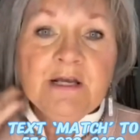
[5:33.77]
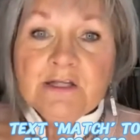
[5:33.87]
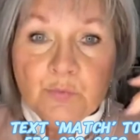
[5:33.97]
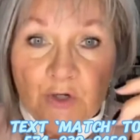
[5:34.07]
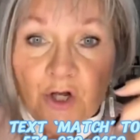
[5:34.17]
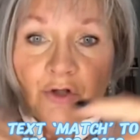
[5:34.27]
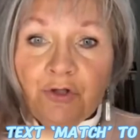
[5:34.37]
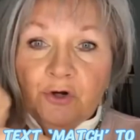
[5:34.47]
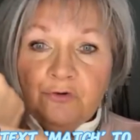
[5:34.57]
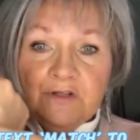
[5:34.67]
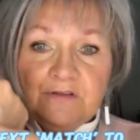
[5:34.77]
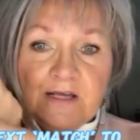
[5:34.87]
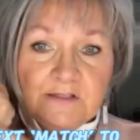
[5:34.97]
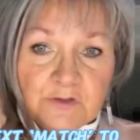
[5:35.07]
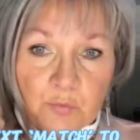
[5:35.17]
Because we all know that
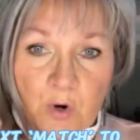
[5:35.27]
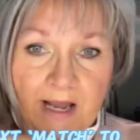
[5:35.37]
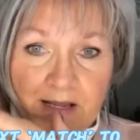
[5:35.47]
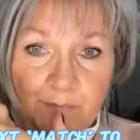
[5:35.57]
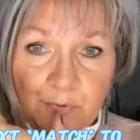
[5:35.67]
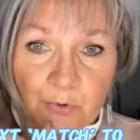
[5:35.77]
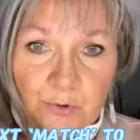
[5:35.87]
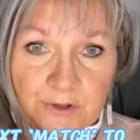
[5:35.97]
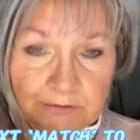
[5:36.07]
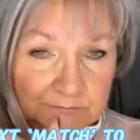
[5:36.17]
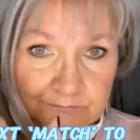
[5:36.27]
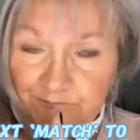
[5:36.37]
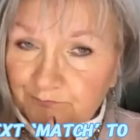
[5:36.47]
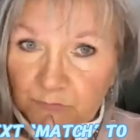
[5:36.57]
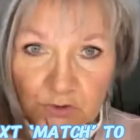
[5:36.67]
they swipe or
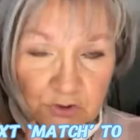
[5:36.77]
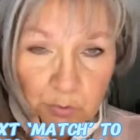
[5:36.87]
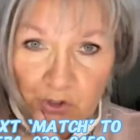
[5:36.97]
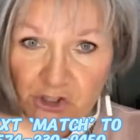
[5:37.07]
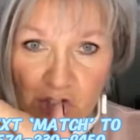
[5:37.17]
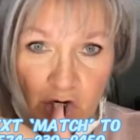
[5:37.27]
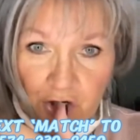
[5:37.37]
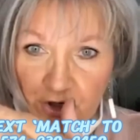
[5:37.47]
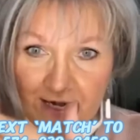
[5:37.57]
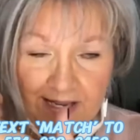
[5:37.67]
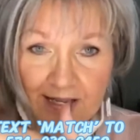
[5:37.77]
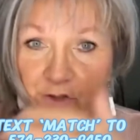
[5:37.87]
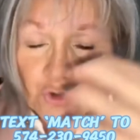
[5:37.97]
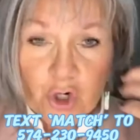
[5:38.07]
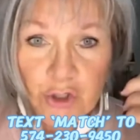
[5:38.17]
swish on our
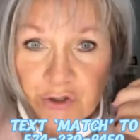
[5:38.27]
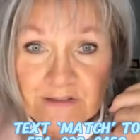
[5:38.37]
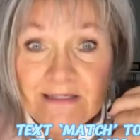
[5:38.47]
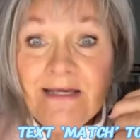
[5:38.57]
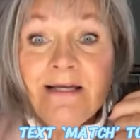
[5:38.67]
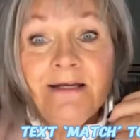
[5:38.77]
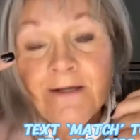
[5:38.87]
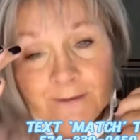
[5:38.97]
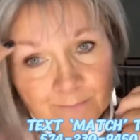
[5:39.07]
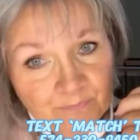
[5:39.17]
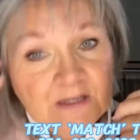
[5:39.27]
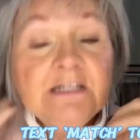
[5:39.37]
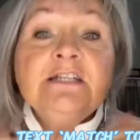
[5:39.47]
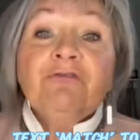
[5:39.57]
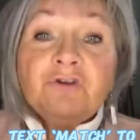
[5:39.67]
hand or on our skin
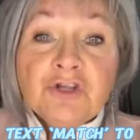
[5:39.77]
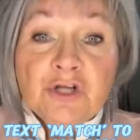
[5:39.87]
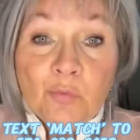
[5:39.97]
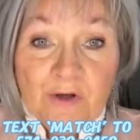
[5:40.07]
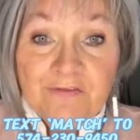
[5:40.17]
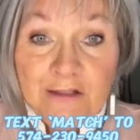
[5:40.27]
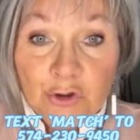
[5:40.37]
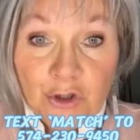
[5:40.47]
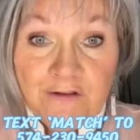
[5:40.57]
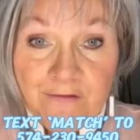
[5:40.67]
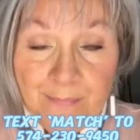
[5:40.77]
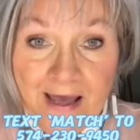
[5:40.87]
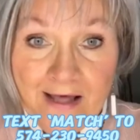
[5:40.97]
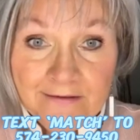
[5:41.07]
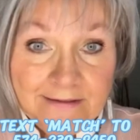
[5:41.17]
different than what they look in the
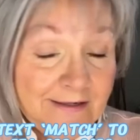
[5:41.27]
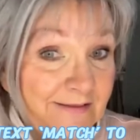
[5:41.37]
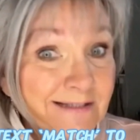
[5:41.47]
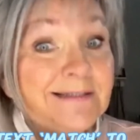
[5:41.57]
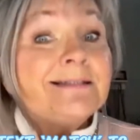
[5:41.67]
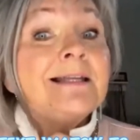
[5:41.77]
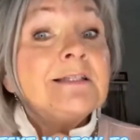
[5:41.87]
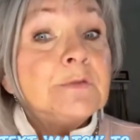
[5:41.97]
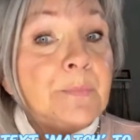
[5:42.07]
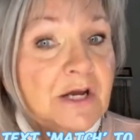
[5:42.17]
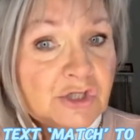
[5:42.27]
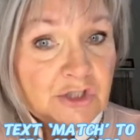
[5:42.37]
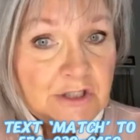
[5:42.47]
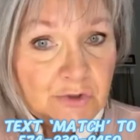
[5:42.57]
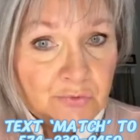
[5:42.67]
palette. And this is
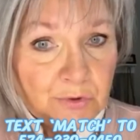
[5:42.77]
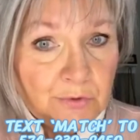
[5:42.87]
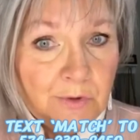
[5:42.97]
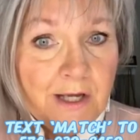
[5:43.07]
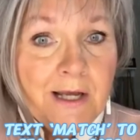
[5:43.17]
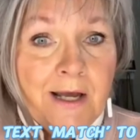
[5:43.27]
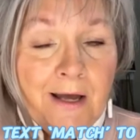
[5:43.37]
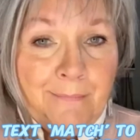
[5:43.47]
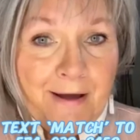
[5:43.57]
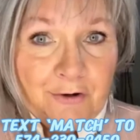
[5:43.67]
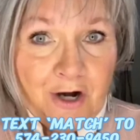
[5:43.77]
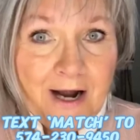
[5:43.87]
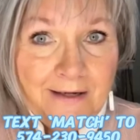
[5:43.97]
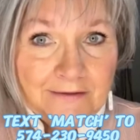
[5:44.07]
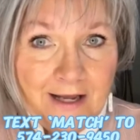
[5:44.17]
especially true about our
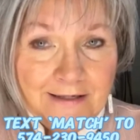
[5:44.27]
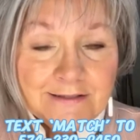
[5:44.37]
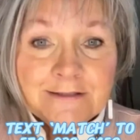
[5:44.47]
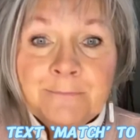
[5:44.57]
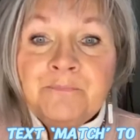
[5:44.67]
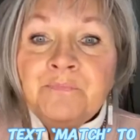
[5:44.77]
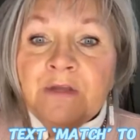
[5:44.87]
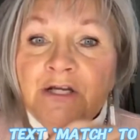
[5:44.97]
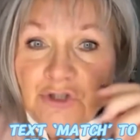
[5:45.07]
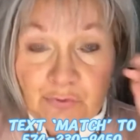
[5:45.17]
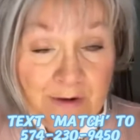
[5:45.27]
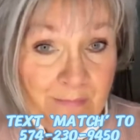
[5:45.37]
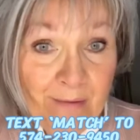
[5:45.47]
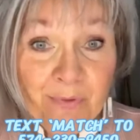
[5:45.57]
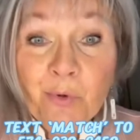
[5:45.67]
highlights. Do you
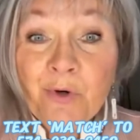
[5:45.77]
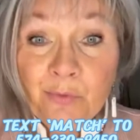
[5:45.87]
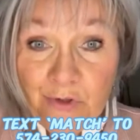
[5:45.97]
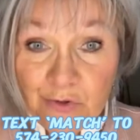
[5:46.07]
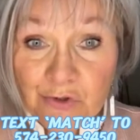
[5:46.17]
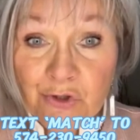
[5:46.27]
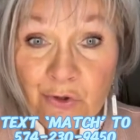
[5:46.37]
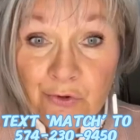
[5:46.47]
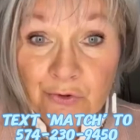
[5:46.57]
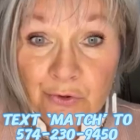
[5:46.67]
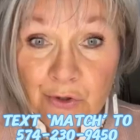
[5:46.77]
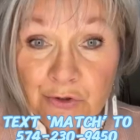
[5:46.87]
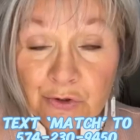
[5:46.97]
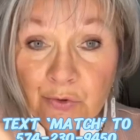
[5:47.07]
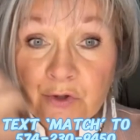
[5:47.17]
remember when we used to go to the
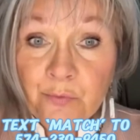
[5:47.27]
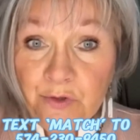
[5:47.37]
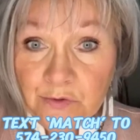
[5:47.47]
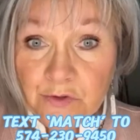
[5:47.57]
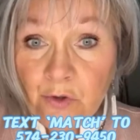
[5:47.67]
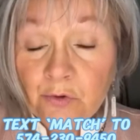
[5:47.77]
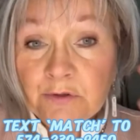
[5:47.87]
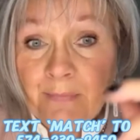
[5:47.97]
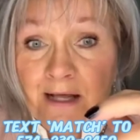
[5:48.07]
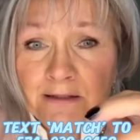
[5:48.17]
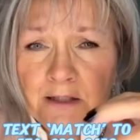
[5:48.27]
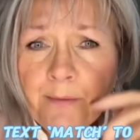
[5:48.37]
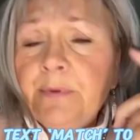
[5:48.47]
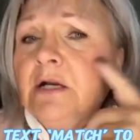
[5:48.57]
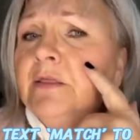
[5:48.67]
drugstore and we used to hold a bottle
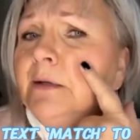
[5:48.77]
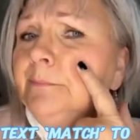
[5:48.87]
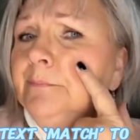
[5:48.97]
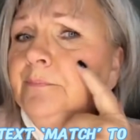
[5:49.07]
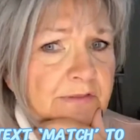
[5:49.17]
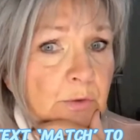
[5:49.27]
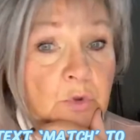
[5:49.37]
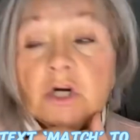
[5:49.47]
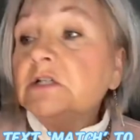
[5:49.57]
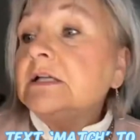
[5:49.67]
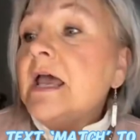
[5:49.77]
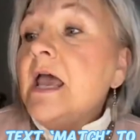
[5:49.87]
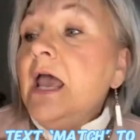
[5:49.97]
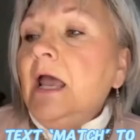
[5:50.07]
up and you think, I wonder if that works?